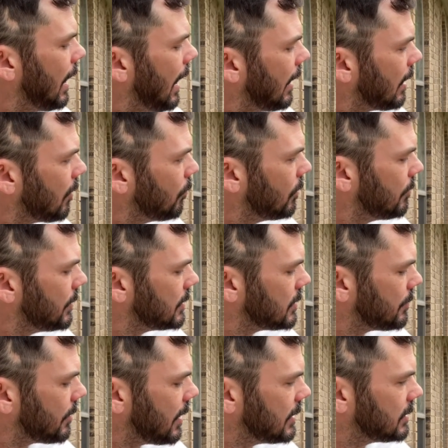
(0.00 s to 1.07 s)
And I wouldn't be
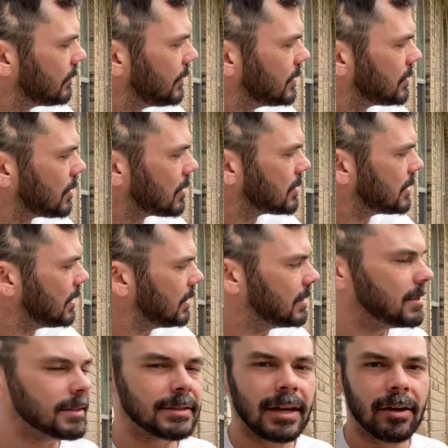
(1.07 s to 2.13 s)
surprised if it starts getting
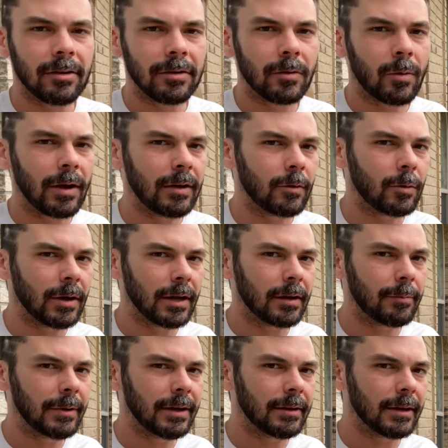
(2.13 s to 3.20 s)
discounted quite quick
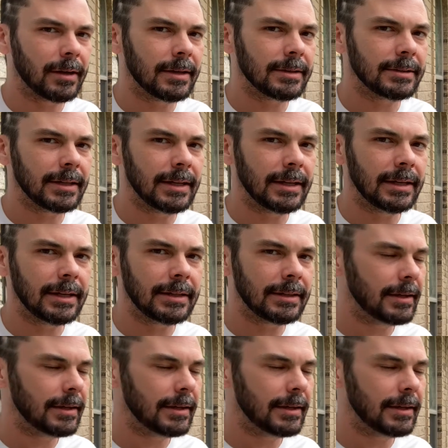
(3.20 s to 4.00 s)
because it